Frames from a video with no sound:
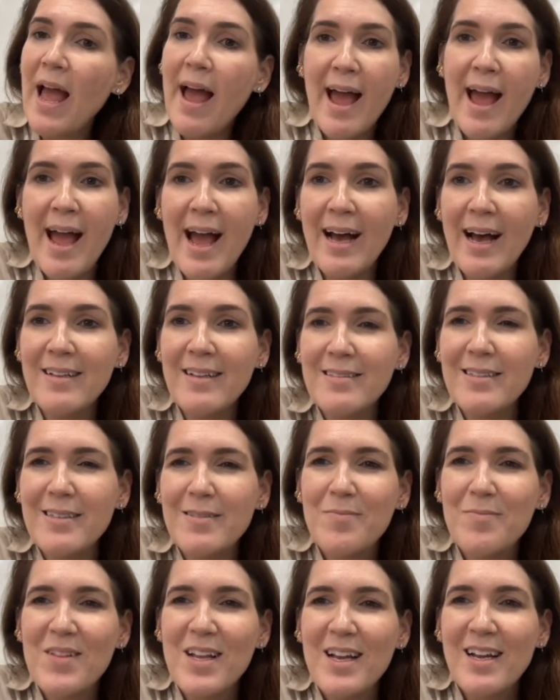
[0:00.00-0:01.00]
And
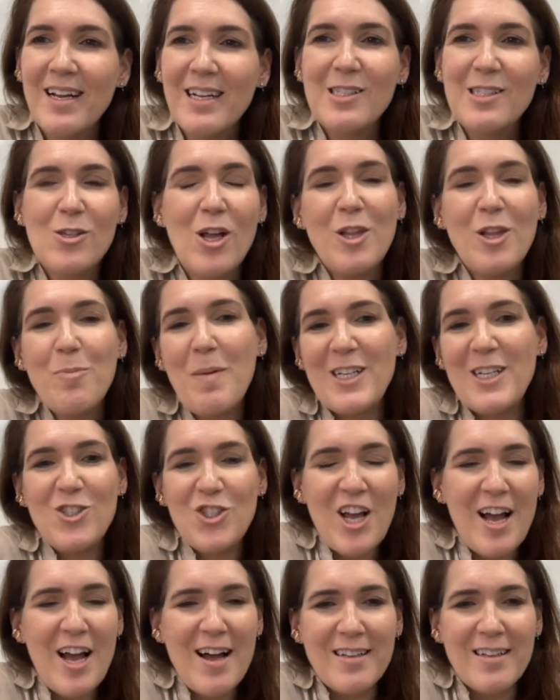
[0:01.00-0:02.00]
it's not by
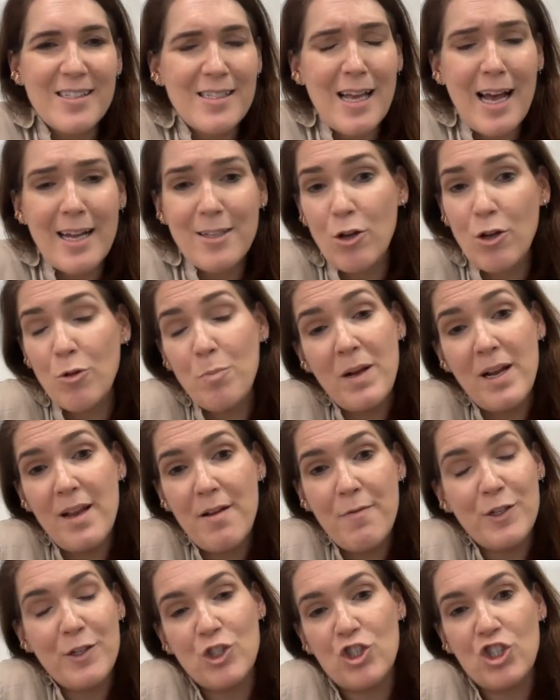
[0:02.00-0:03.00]
chance. I don't
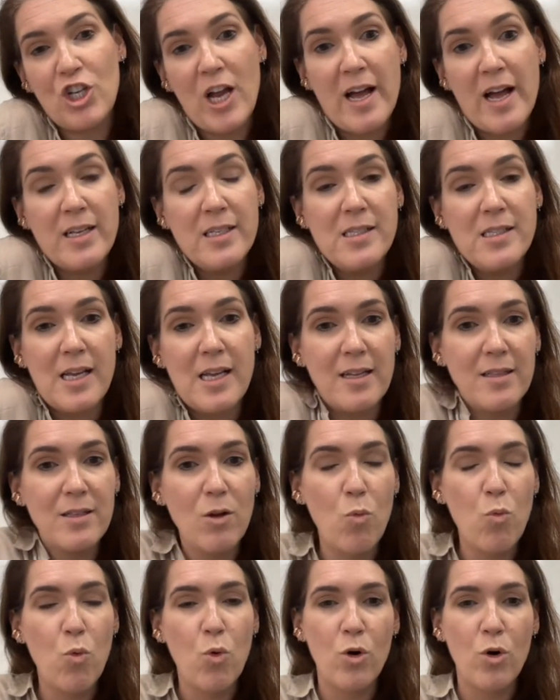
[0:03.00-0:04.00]
believe in chance, and the
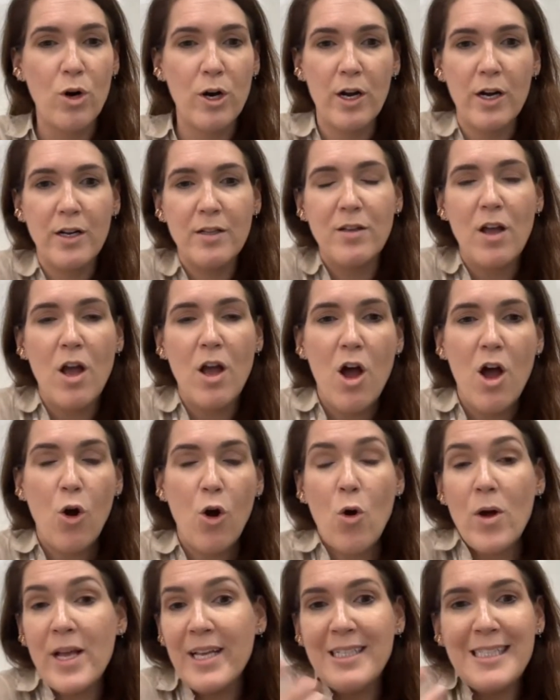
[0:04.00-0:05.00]
word
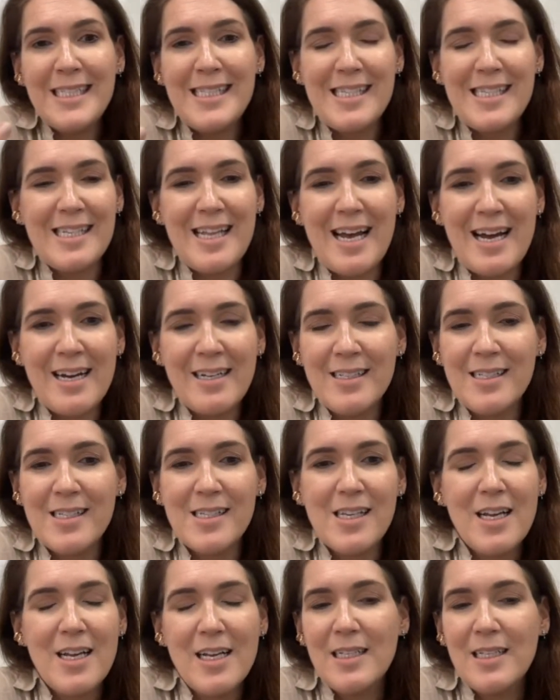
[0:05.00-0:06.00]
coincidence,
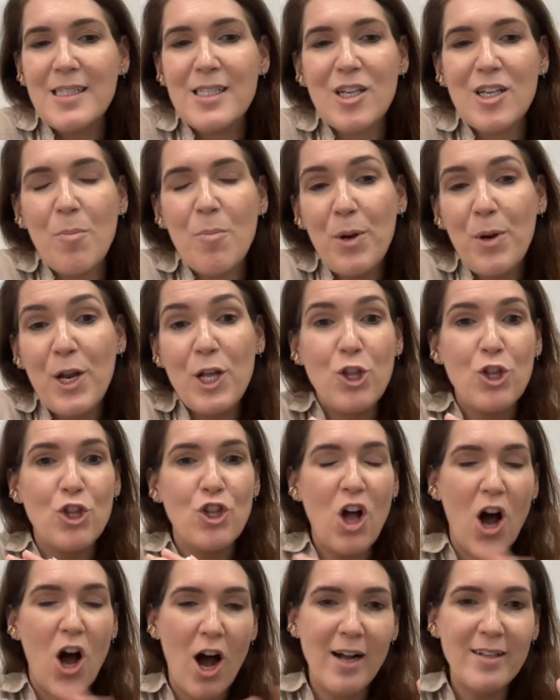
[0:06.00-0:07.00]
it's simply
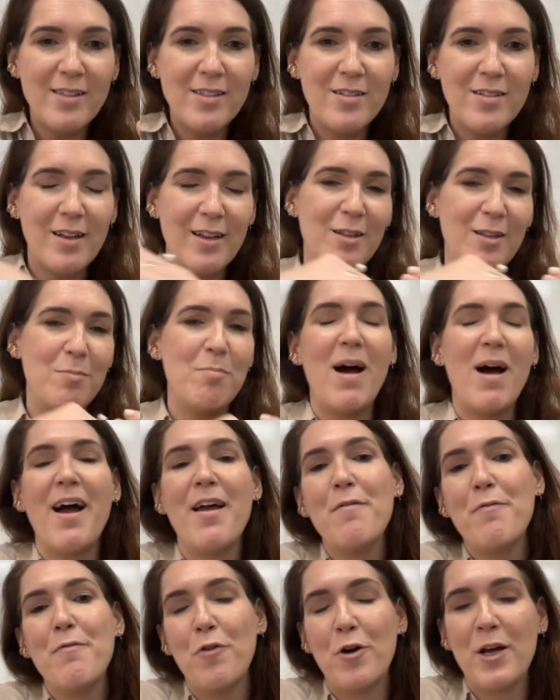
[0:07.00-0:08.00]
not in my
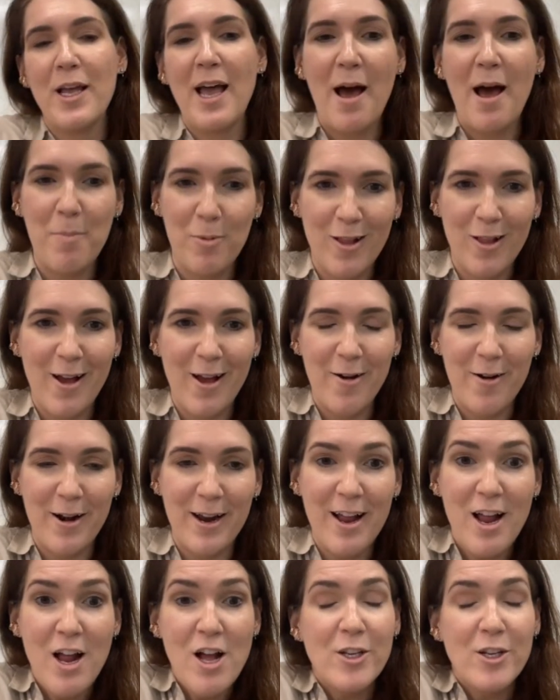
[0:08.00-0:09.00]

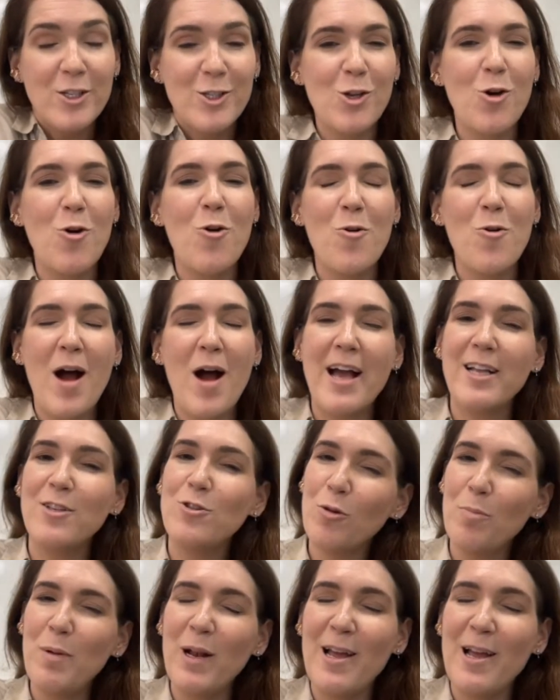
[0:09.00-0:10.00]
vocabulary. So I
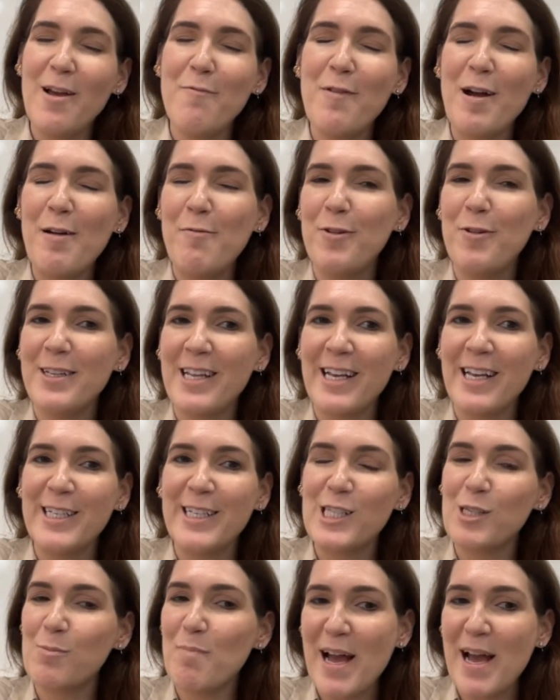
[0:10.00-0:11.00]
do believe everything
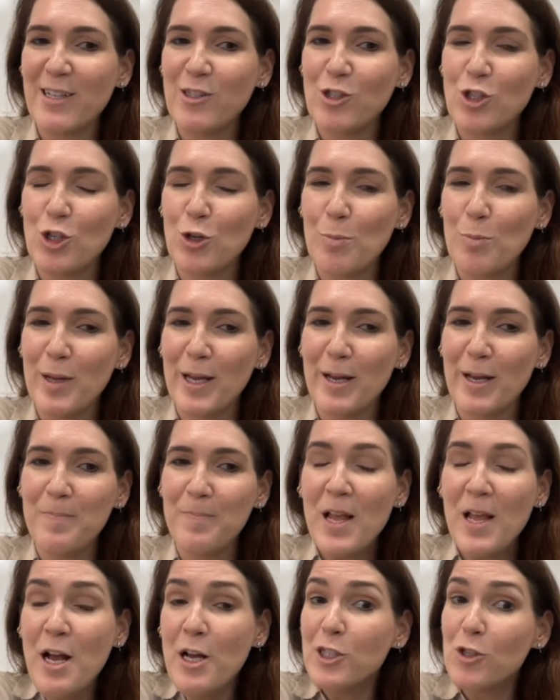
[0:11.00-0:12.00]
is meant to be.
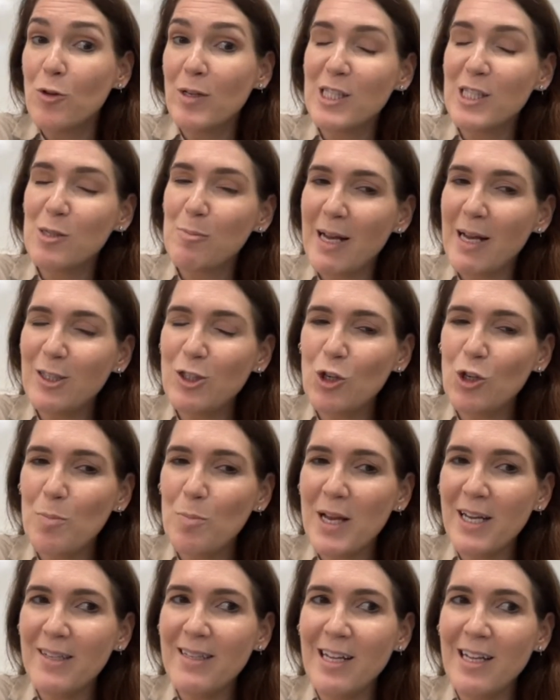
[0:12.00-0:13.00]
So it's meant to
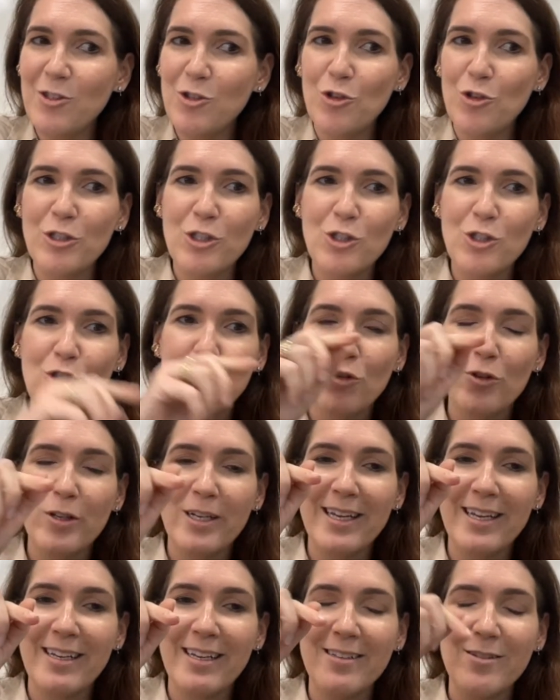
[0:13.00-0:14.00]
be that you tune
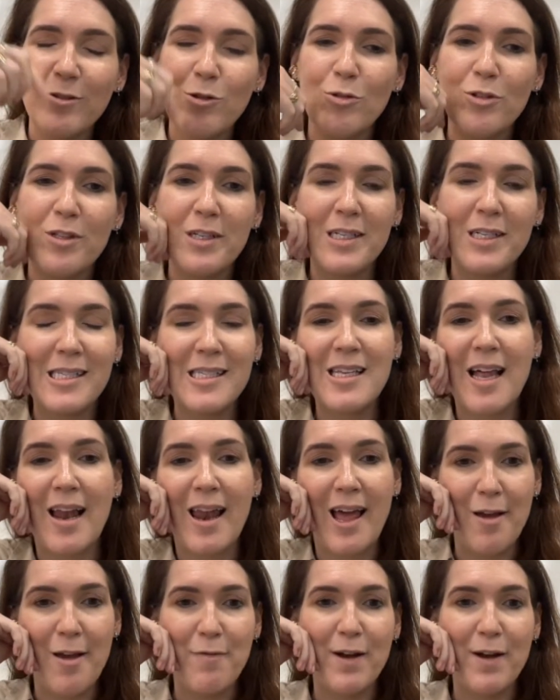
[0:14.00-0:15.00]
into this
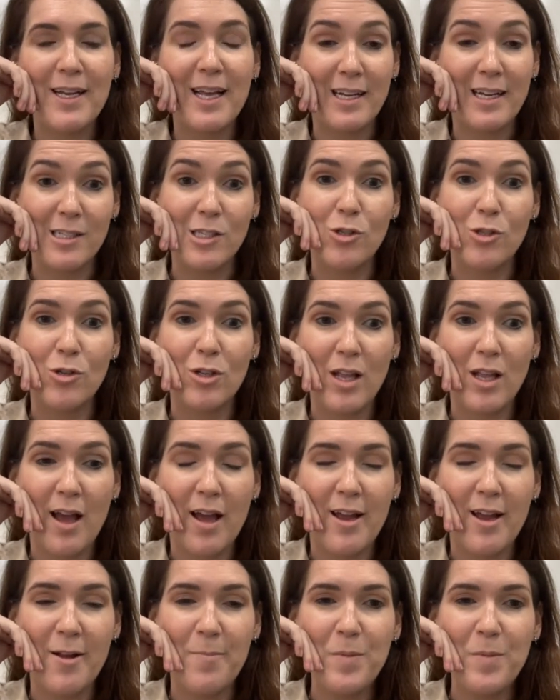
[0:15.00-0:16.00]
saliva cast
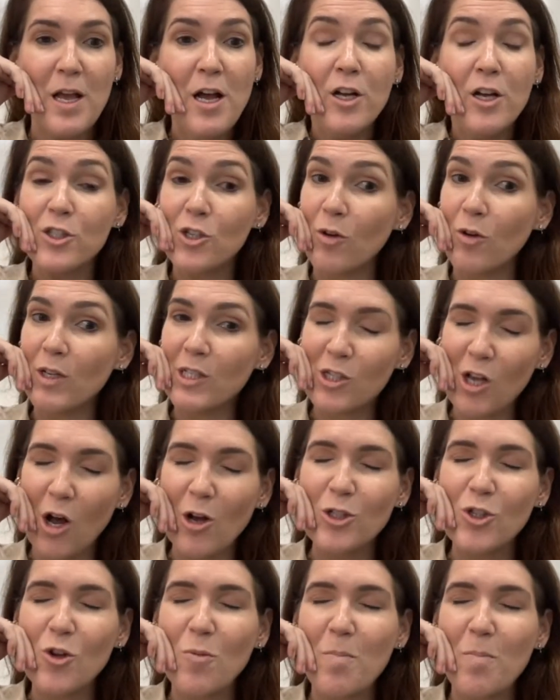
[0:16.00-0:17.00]
today. So it's
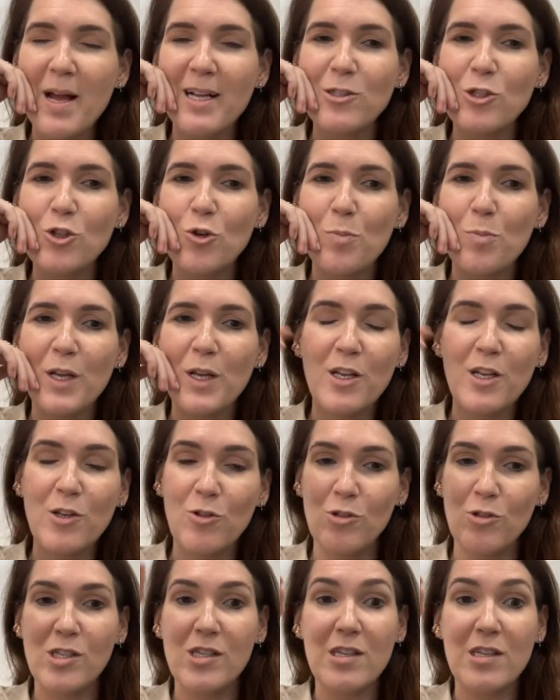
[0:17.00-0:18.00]
also meant to be
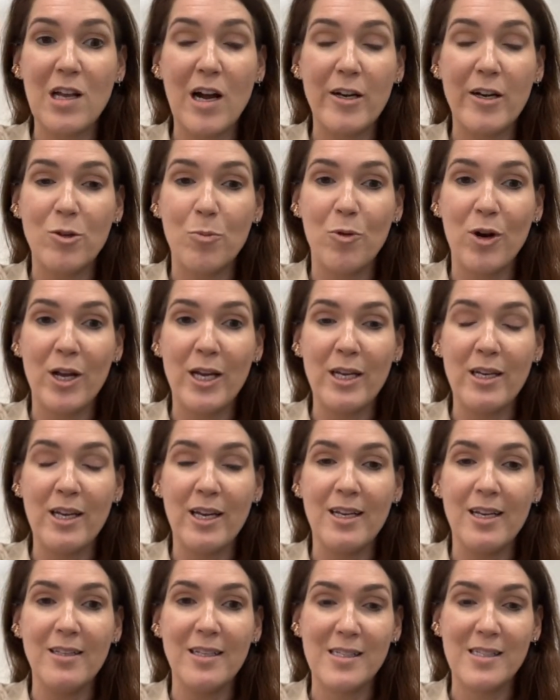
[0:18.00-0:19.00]
you start
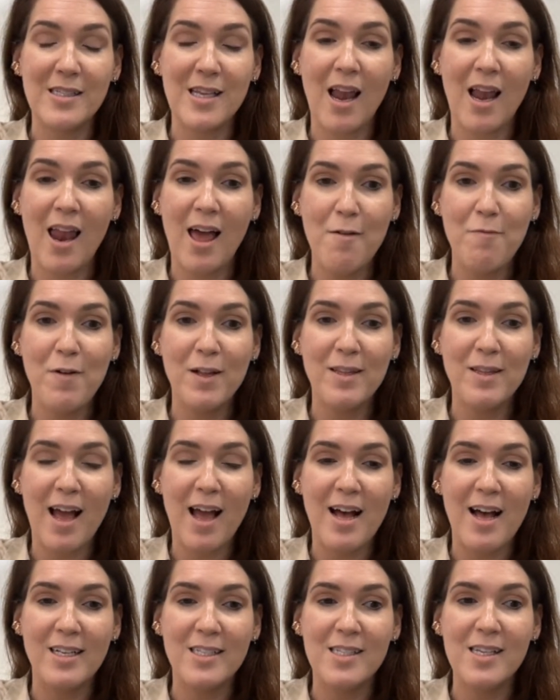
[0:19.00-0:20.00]
bringing the saliva
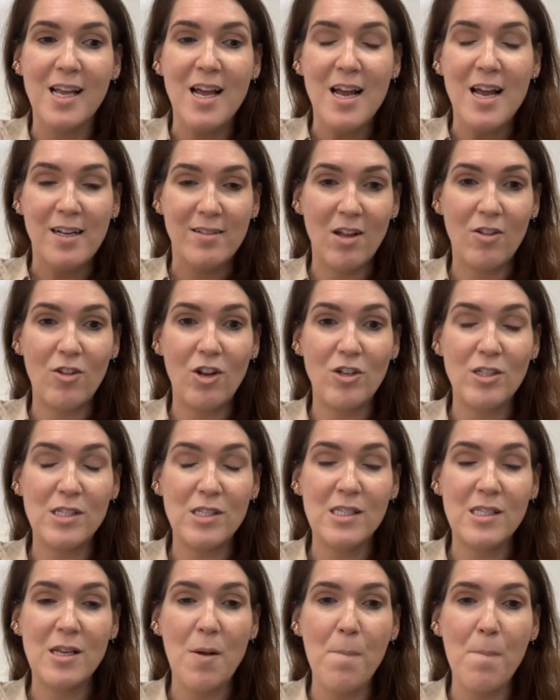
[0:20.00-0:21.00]
tests that are
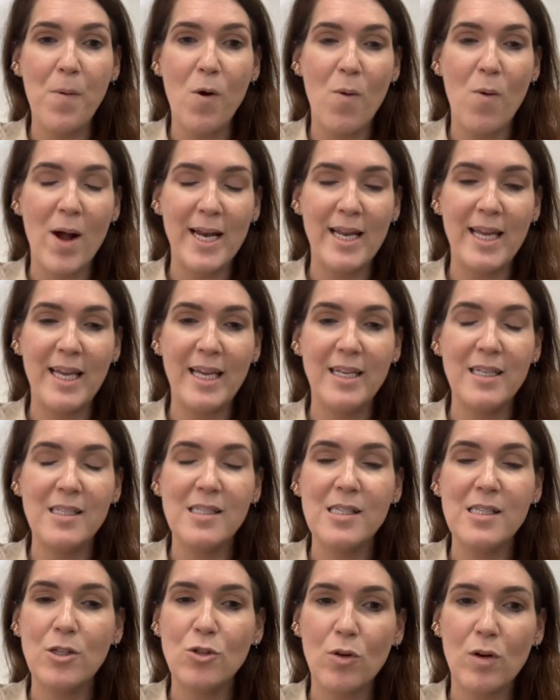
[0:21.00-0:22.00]
simple and
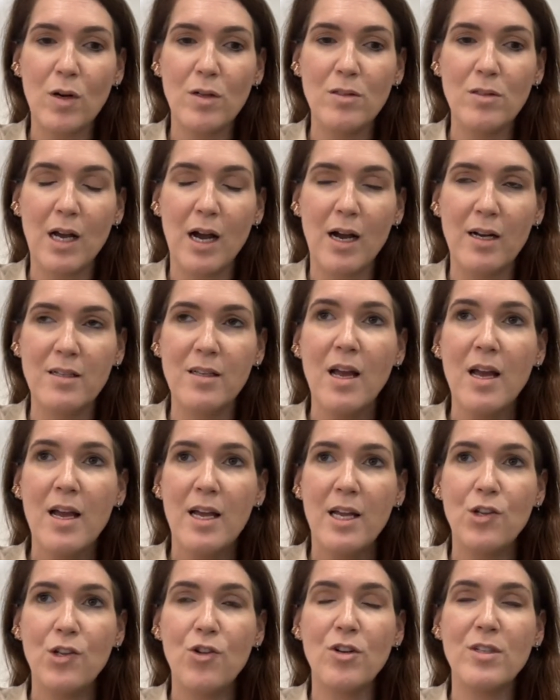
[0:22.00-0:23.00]
easy to conduct
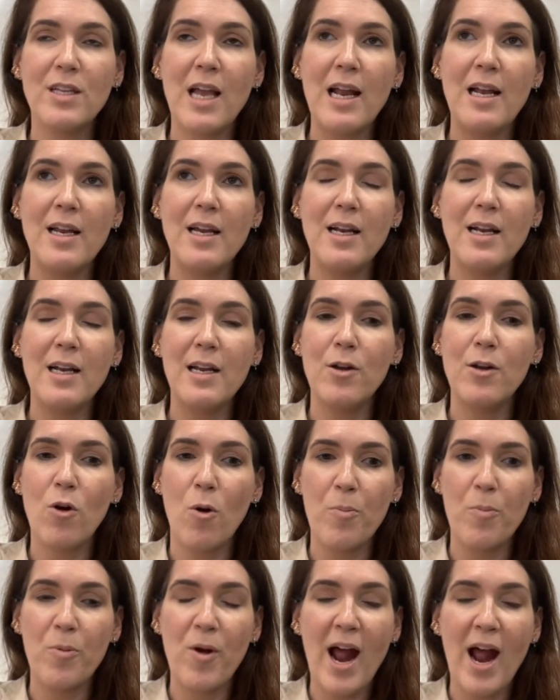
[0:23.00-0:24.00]
in your daily clinical
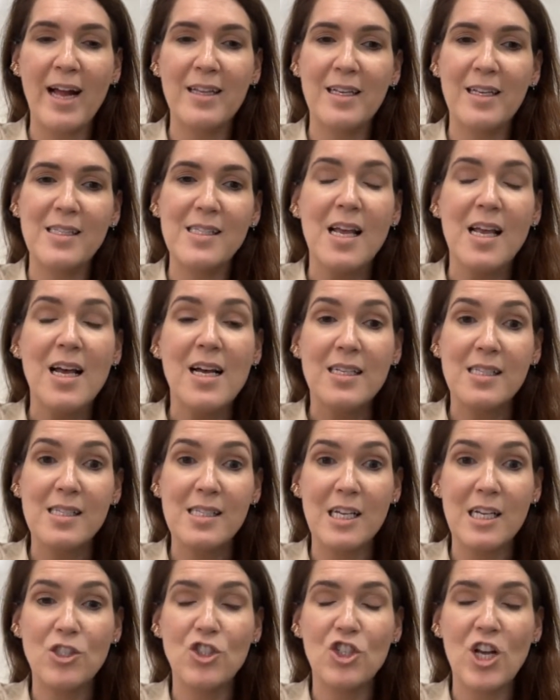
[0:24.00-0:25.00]
practice,
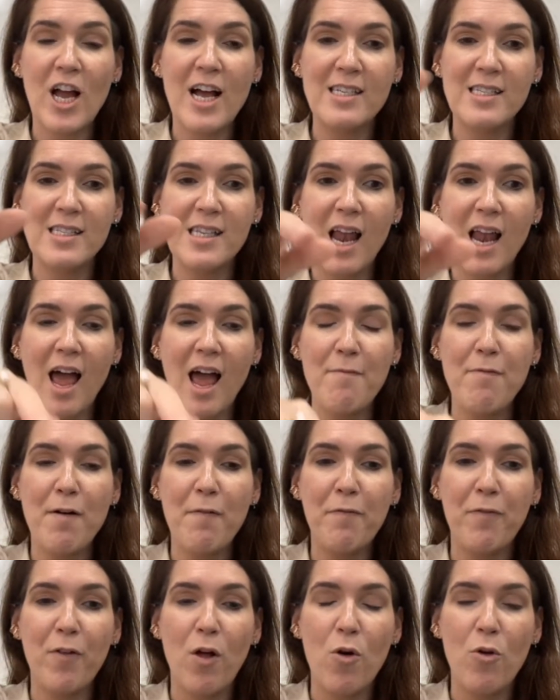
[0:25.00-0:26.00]
such as saliva
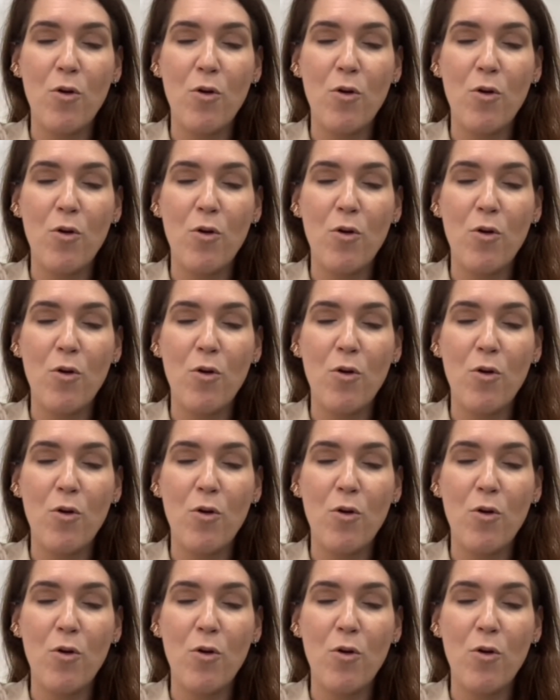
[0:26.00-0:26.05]
flow